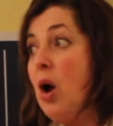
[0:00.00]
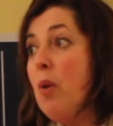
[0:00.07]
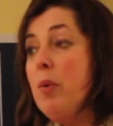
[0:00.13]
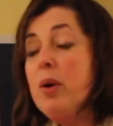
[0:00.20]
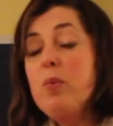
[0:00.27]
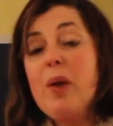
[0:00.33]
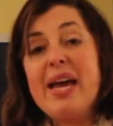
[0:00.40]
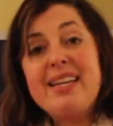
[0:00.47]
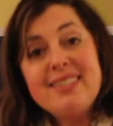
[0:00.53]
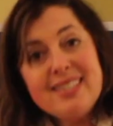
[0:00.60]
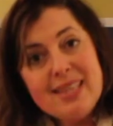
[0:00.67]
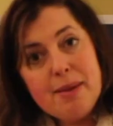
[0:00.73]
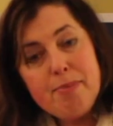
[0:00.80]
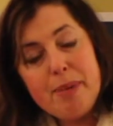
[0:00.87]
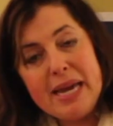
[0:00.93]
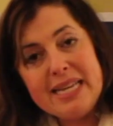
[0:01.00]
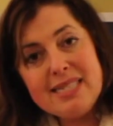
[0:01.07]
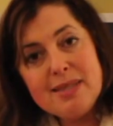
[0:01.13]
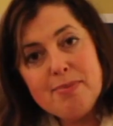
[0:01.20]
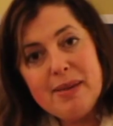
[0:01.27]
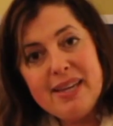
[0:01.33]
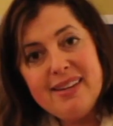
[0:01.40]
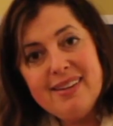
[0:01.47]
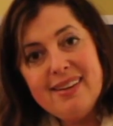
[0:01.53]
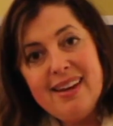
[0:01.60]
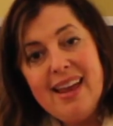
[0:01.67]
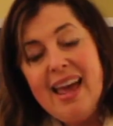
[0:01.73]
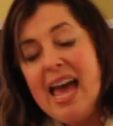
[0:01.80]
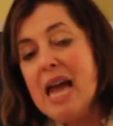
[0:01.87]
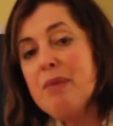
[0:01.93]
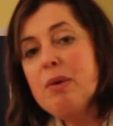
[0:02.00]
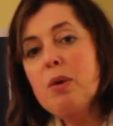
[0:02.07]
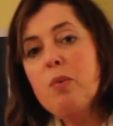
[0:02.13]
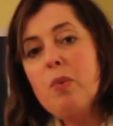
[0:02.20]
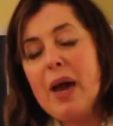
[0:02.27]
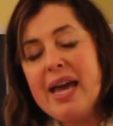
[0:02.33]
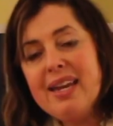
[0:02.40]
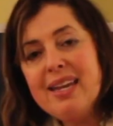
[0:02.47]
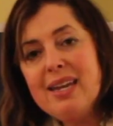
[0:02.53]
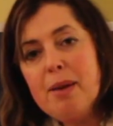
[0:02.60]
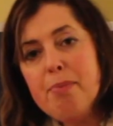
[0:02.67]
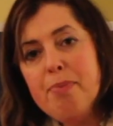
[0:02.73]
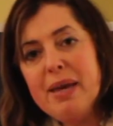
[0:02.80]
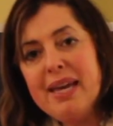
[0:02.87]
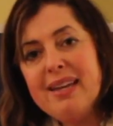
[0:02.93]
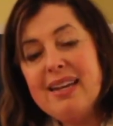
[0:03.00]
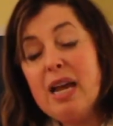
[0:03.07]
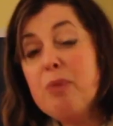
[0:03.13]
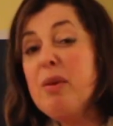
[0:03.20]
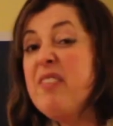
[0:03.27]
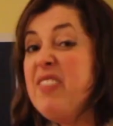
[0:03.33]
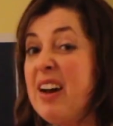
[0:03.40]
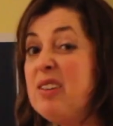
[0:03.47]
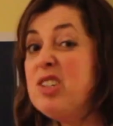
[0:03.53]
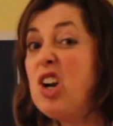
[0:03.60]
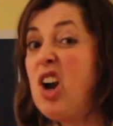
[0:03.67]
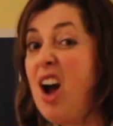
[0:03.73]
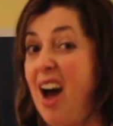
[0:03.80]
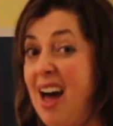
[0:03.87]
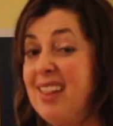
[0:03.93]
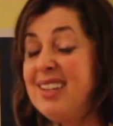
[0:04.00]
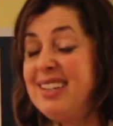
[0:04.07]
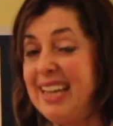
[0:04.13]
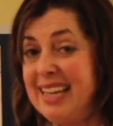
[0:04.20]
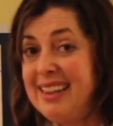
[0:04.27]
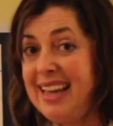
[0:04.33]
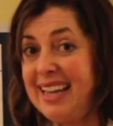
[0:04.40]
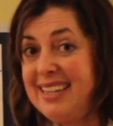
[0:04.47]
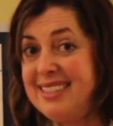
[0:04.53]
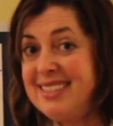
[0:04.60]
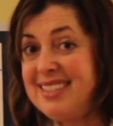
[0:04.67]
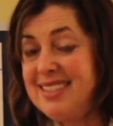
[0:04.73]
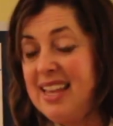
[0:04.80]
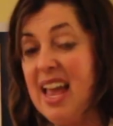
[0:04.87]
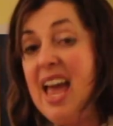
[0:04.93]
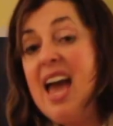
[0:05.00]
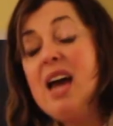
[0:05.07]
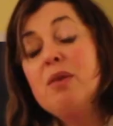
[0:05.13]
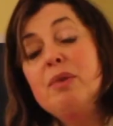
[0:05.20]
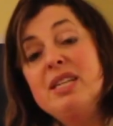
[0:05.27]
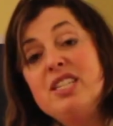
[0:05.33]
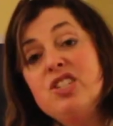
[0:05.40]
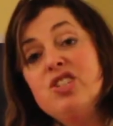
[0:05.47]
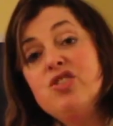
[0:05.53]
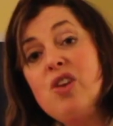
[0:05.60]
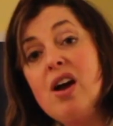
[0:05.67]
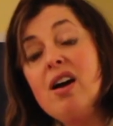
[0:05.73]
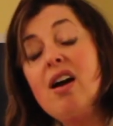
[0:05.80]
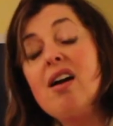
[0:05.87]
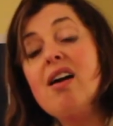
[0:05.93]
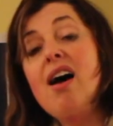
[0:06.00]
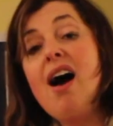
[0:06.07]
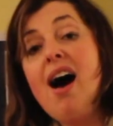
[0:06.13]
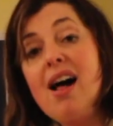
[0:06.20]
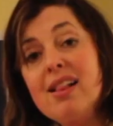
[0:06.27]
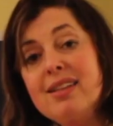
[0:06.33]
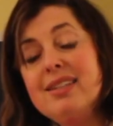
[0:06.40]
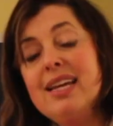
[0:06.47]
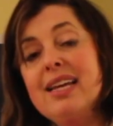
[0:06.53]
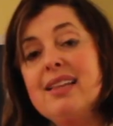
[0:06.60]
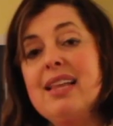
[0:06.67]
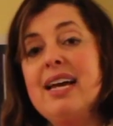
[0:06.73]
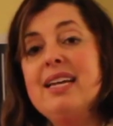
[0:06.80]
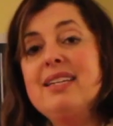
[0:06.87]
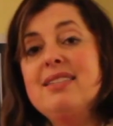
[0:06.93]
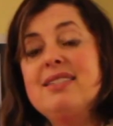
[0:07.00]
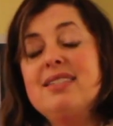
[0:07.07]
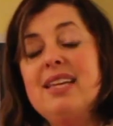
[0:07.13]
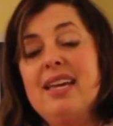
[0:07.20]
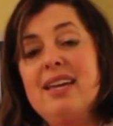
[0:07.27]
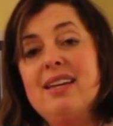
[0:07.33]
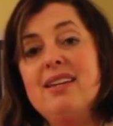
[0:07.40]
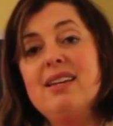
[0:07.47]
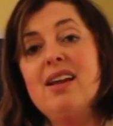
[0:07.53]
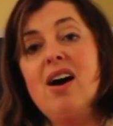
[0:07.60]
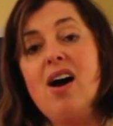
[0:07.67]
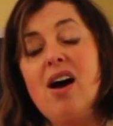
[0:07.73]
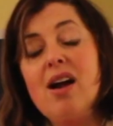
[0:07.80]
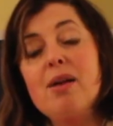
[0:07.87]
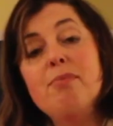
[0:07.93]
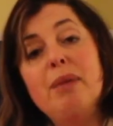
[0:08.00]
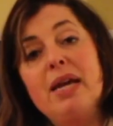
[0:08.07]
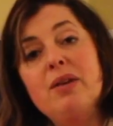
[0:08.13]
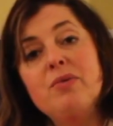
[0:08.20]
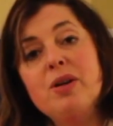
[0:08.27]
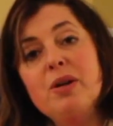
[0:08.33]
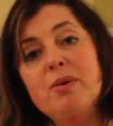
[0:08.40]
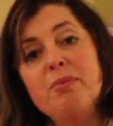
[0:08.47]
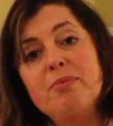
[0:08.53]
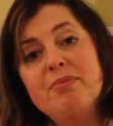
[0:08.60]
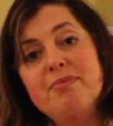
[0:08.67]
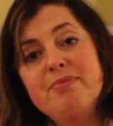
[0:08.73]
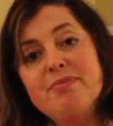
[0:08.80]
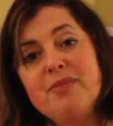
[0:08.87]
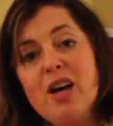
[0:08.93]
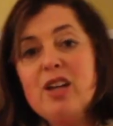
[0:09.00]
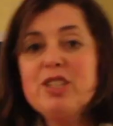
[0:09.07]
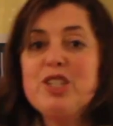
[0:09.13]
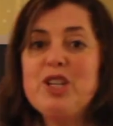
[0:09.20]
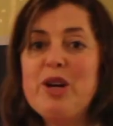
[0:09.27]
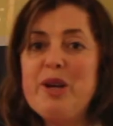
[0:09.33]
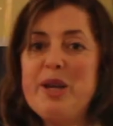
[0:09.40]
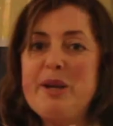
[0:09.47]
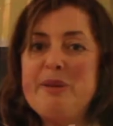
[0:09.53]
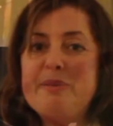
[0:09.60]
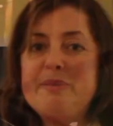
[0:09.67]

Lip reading: We went to the basement and we went in a bin and we found our holiday lights, and we strung our holiday lights in our main room. I'll show you.